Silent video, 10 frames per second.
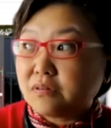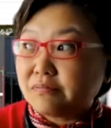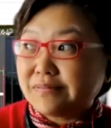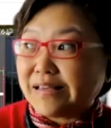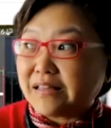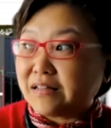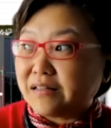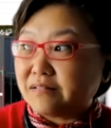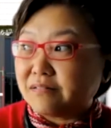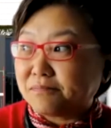thing
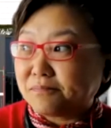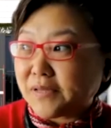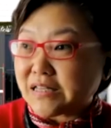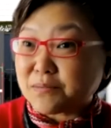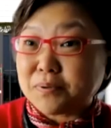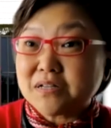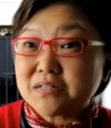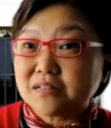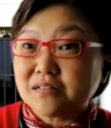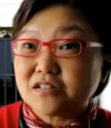in as a
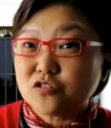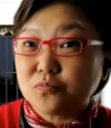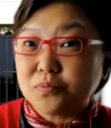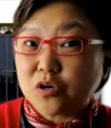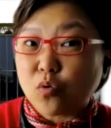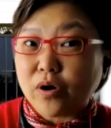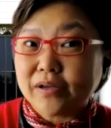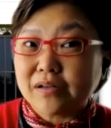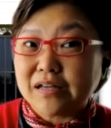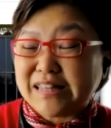person is to be
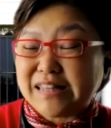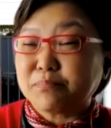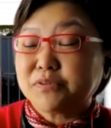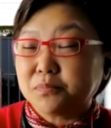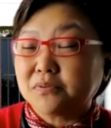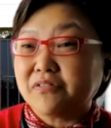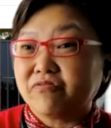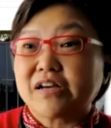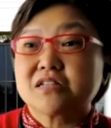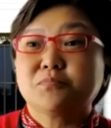quite adaptable and
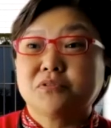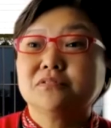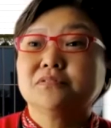flexible.